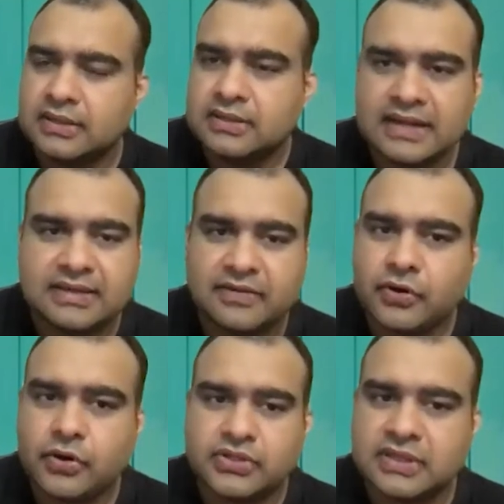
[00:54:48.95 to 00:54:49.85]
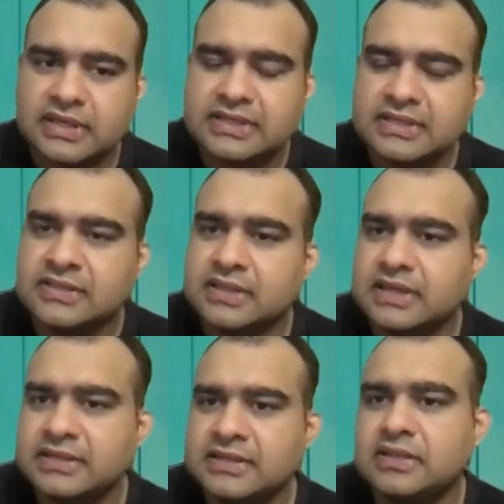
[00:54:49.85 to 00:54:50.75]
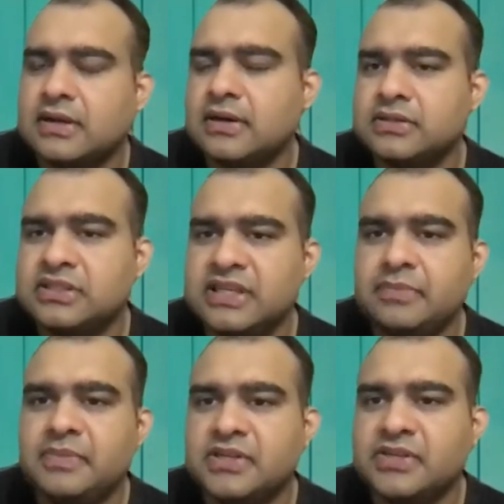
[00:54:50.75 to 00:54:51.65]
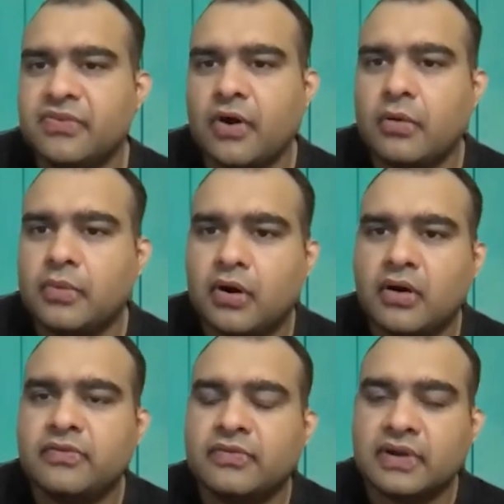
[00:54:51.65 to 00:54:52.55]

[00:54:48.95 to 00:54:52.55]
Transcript: That, of course, is the cheapest form of